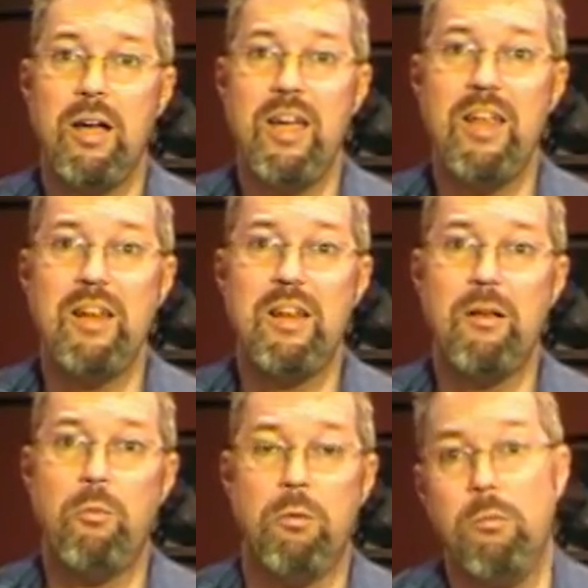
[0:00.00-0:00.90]
in
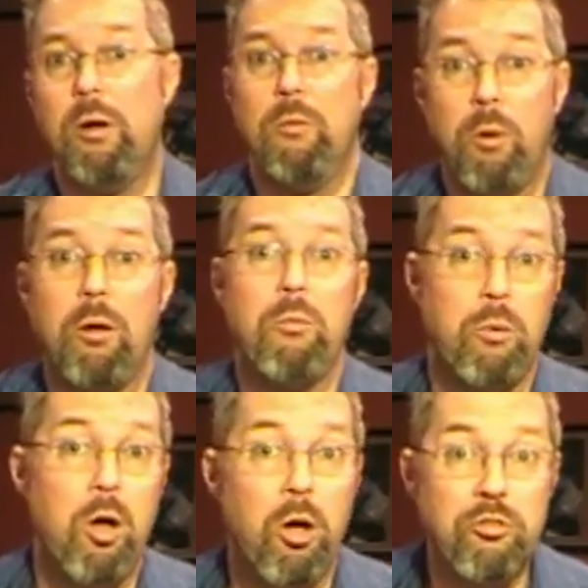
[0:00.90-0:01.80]
what
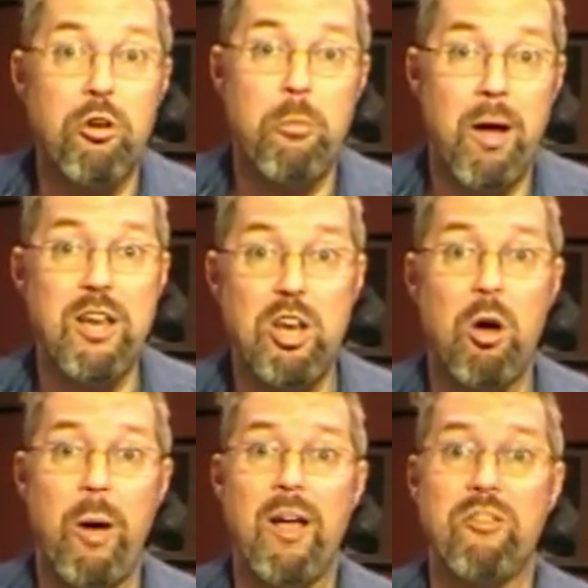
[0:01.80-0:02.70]
we also might
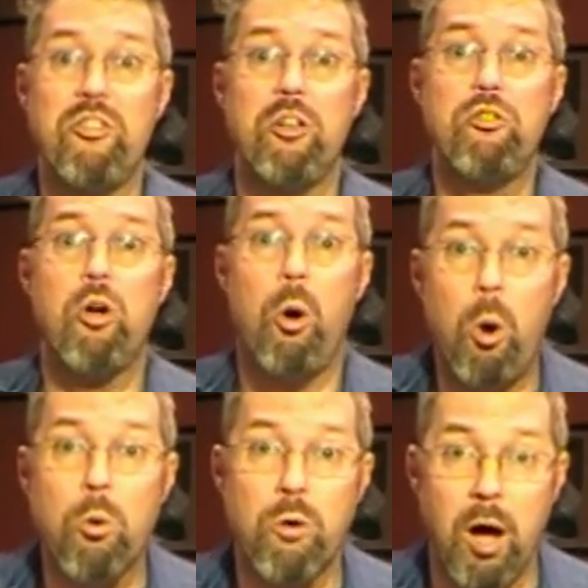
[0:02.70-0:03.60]
know as the
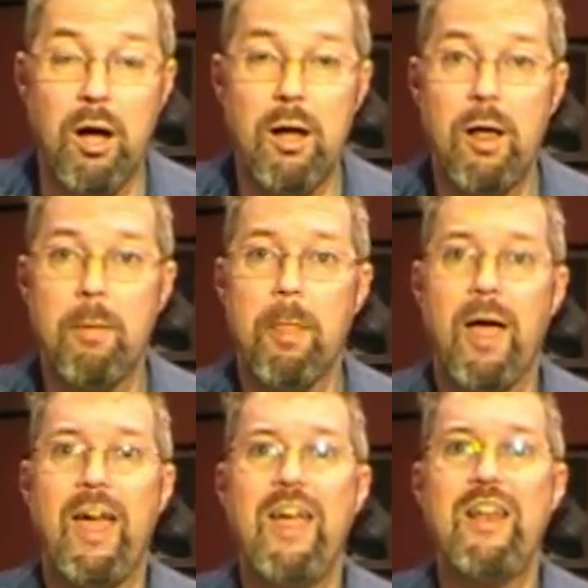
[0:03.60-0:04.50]
Torah
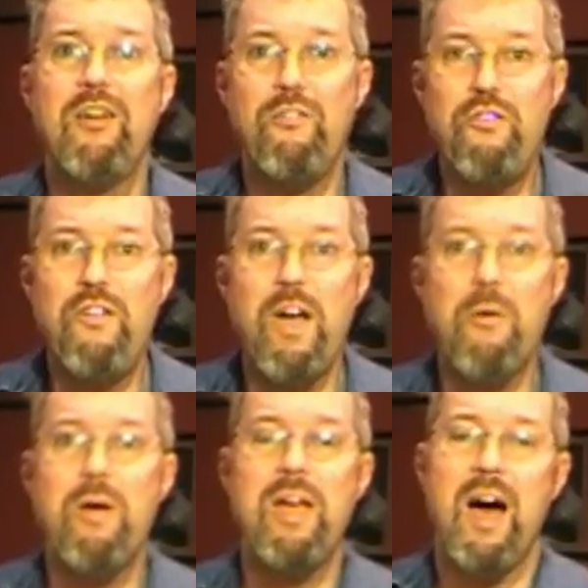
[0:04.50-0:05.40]
in
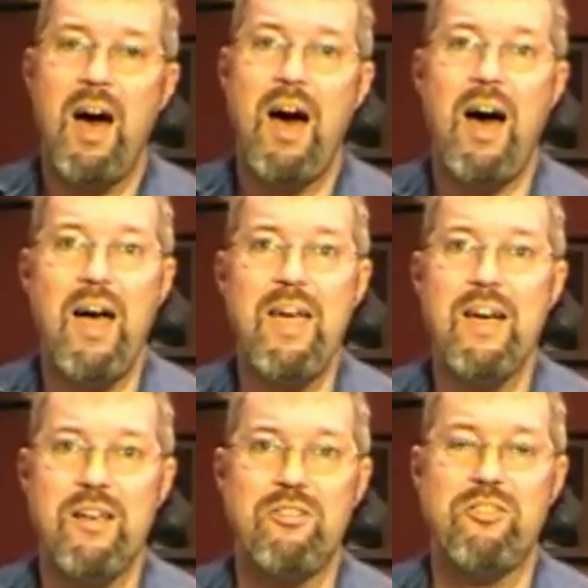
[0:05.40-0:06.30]
very high
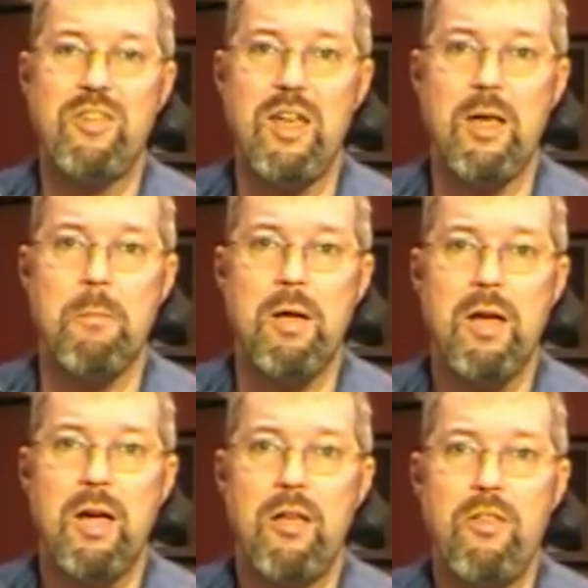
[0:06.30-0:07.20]
esteem.
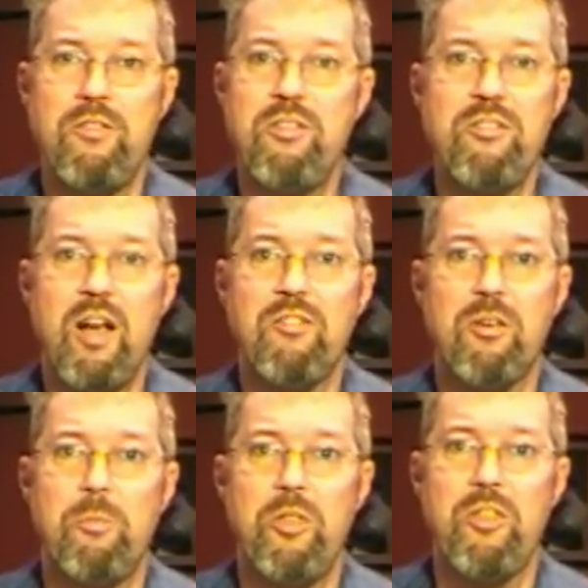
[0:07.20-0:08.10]
This is not
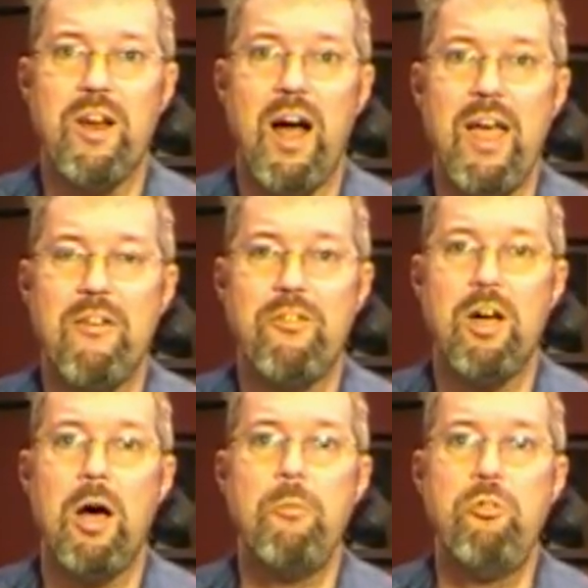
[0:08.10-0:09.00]
something that I have
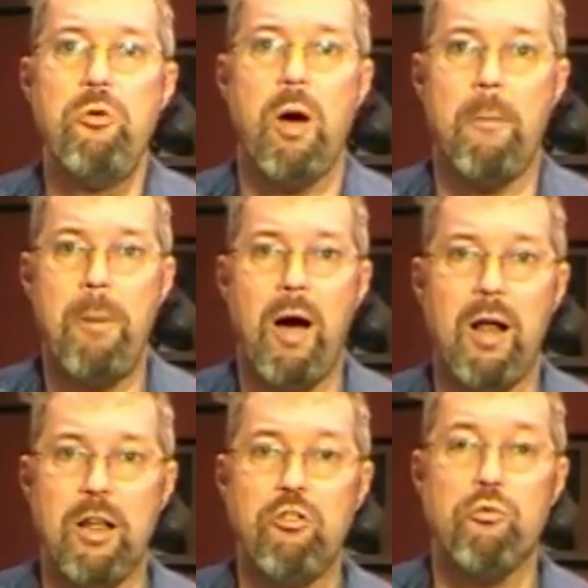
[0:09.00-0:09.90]
come to
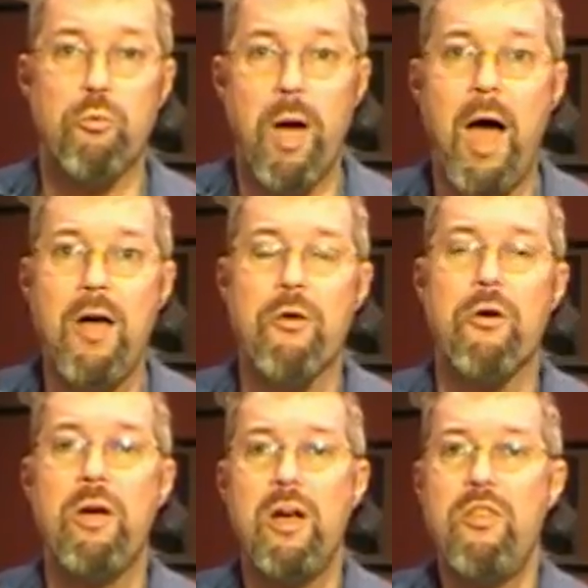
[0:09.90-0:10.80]
abolish.
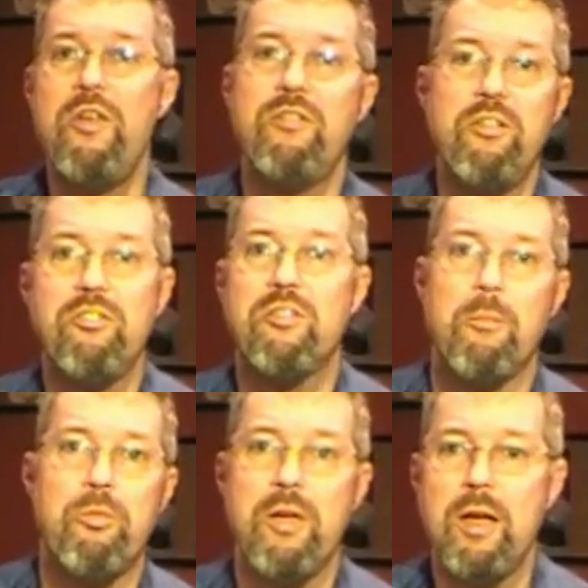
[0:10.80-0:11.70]
Rather, this is
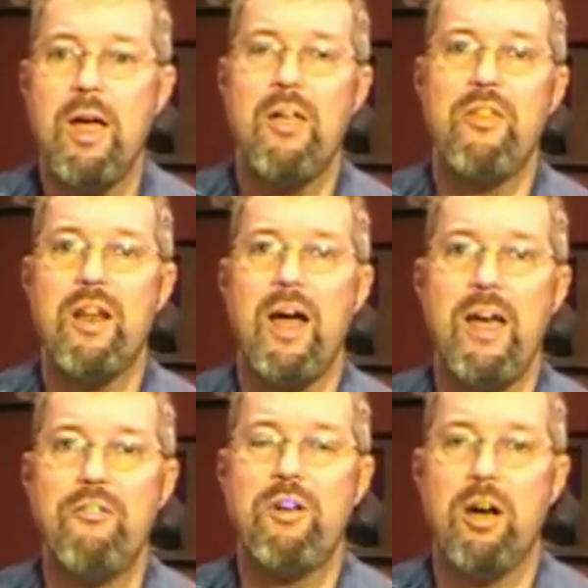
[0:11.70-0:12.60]
something that I
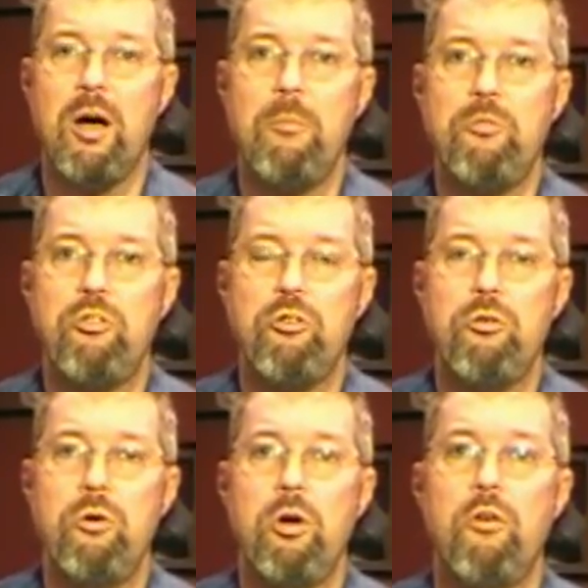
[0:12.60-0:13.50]
have come
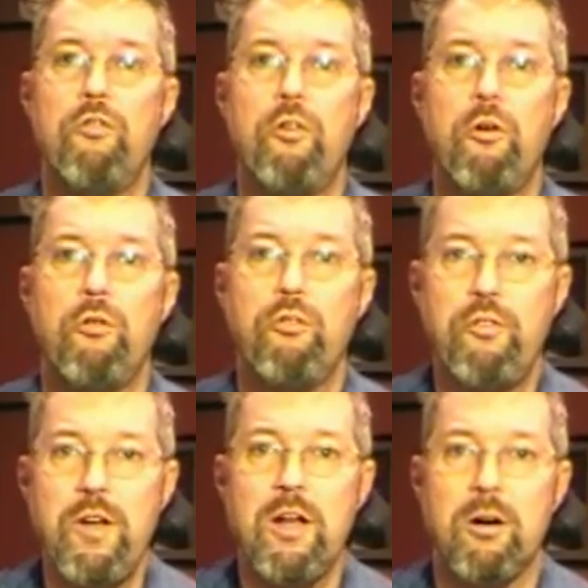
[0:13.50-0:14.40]
to
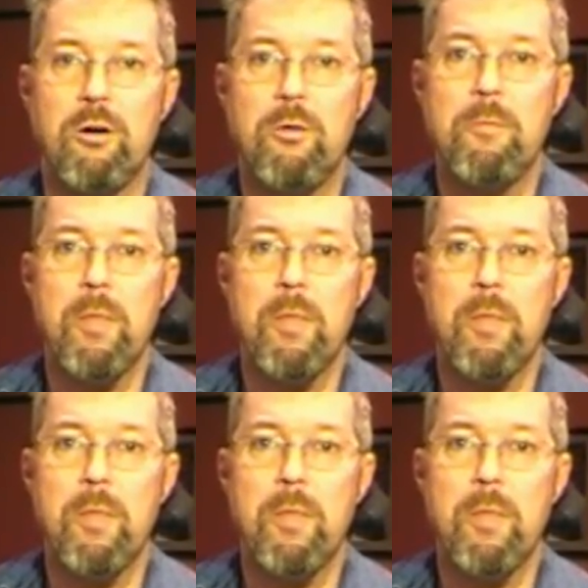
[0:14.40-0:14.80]
fulfill.